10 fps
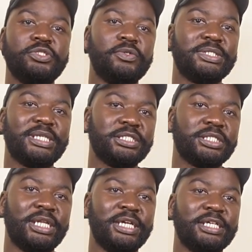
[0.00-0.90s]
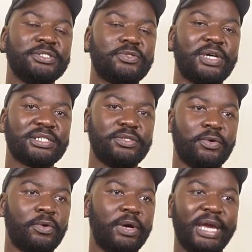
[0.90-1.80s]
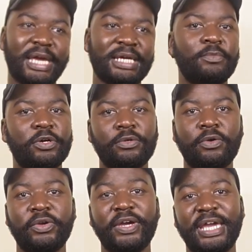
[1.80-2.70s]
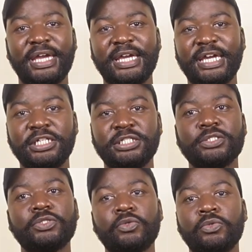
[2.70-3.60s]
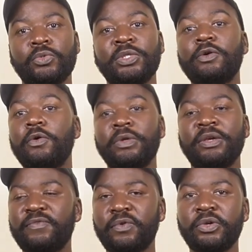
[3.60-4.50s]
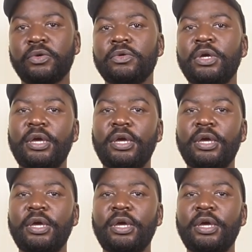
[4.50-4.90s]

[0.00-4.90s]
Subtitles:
you essentially instruct your AI model or your AI agents to do the coding for you.